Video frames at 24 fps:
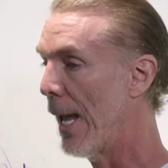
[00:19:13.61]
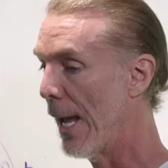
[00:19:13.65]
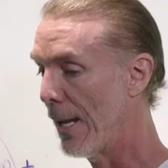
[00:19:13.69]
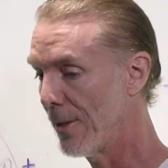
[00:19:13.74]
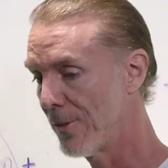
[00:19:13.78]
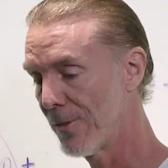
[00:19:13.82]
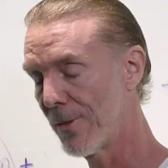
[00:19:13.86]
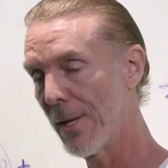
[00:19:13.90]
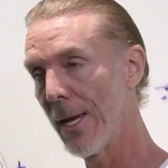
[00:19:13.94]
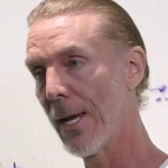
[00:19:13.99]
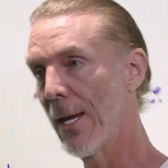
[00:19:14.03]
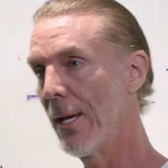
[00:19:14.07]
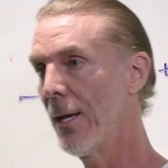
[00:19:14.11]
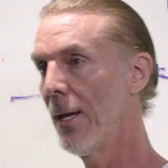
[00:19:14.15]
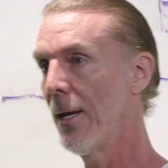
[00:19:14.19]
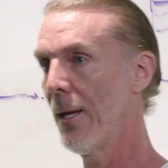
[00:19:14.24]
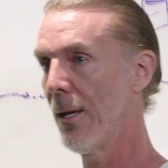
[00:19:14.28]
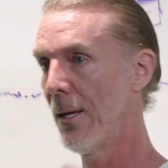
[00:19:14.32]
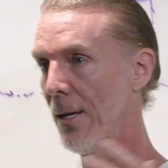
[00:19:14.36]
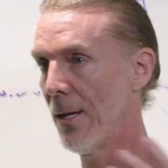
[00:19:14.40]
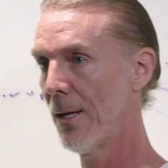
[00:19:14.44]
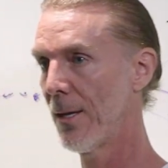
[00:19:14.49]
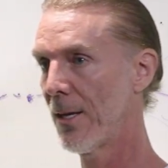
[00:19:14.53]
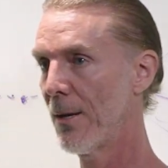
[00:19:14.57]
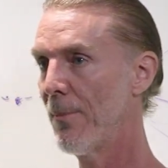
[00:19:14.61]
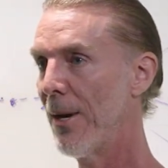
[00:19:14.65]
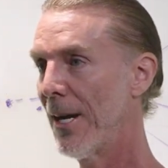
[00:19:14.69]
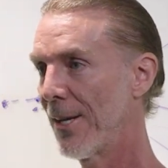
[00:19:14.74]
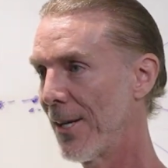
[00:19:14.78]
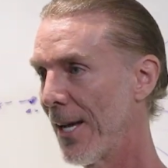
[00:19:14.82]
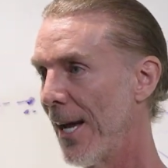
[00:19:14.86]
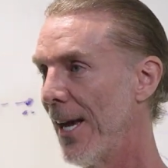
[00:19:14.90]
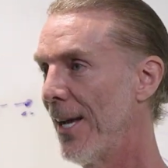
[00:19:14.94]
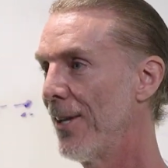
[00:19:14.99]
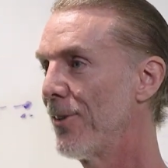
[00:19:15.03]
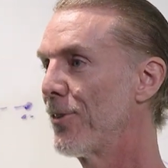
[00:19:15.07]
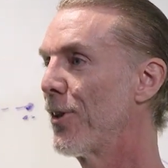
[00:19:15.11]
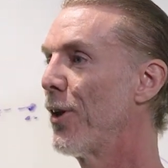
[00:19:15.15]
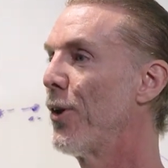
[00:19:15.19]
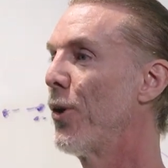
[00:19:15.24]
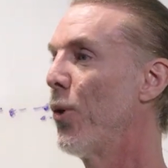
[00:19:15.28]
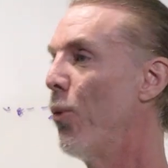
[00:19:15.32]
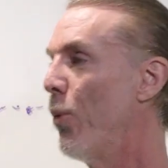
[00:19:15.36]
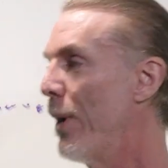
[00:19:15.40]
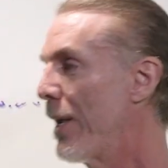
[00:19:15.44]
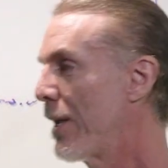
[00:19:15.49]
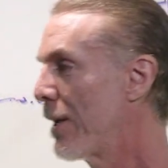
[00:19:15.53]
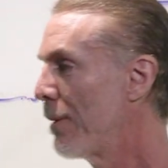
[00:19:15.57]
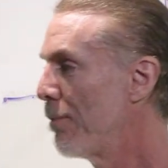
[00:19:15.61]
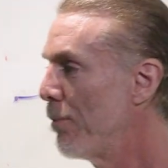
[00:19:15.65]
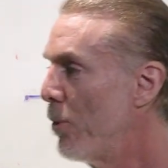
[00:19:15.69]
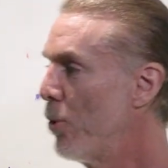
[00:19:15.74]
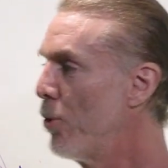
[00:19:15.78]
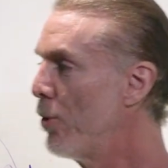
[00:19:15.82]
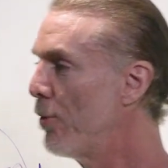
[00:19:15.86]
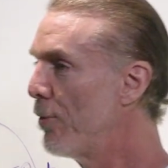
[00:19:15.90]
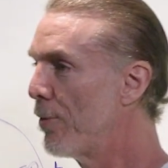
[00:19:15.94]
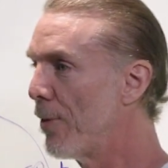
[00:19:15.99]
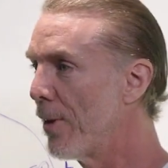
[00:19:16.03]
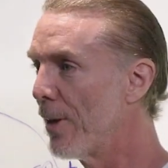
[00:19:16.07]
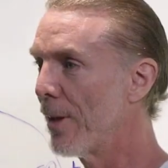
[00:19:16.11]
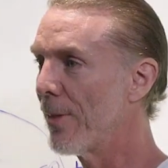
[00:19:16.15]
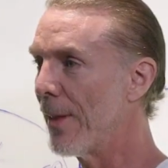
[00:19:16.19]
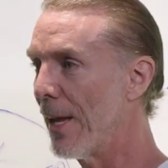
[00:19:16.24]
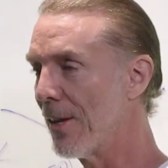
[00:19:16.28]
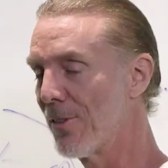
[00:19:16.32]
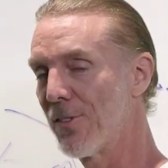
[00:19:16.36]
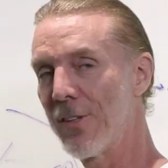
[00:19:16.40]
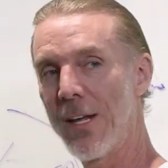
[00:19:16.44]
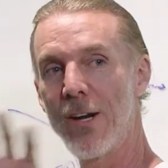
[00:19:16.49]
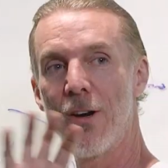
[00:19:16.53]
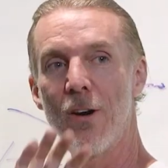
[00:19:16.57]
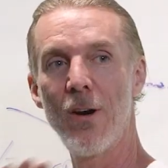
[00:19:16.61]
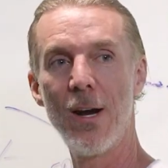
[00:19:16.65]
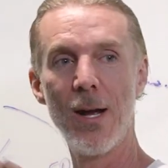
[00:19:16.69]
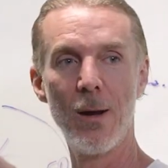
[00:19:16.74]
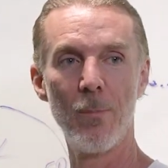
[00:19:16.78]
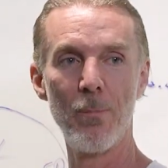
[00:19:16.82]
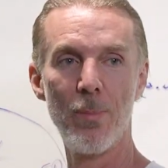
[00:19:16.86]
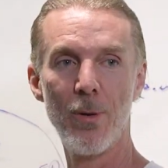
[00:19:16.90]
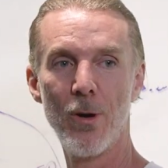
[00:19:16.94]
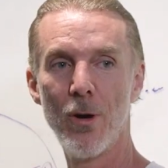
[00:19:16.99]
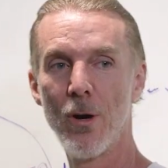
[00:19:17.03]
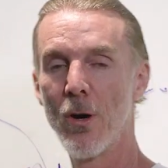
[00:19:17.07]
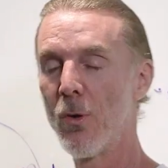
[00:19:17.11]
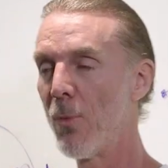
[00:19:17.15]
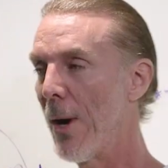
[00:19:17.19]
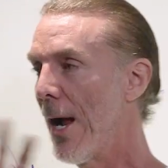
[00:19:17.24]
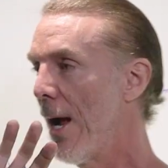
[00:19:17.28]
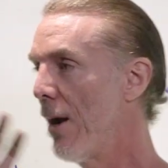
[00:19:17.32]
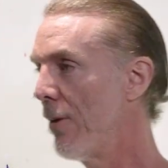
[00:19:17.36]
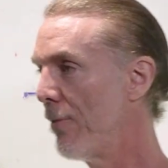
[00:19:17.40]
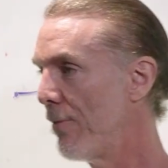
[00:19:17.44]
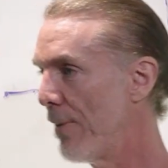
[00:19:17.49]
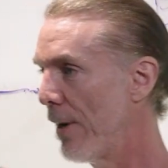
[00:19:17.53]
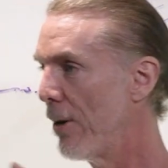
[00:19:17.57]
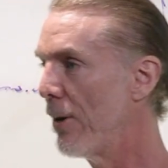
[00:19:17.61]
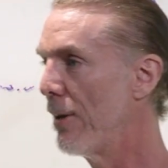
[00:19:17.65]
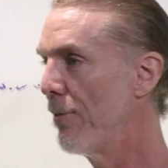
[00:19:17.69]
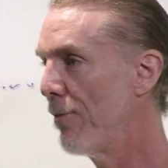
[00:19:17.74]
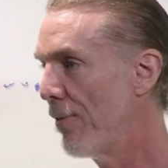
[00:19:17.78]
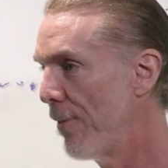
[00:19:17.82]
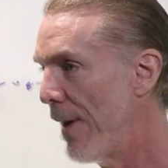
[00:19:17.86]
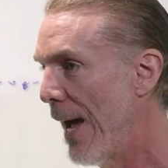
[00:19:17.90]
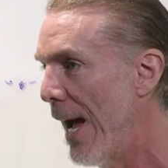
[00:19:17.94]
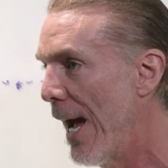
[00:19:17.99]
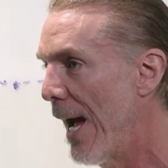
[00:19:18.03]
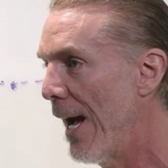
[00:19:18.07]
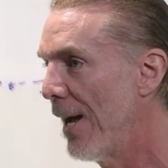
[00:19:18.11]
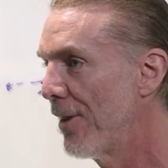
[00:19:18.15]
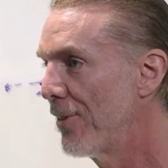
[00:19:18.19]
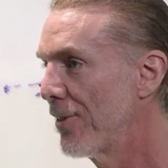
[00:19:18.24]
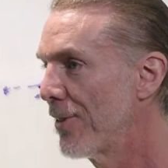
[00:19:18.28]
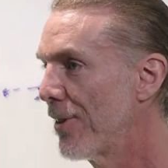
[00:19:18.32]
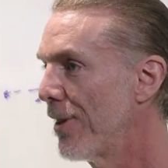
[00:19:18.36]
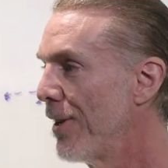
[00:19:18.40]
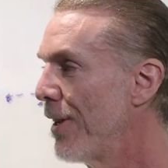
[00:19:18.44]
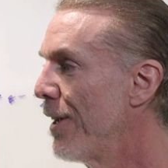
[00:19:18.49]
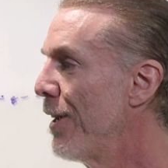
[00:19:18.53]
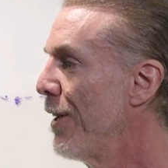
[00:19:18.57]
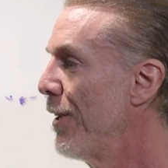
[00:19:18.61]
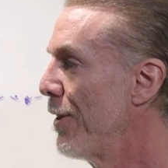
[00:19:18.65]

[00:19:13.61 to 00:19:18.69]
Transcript: and say, come on guys, we can move a center emperor around very fast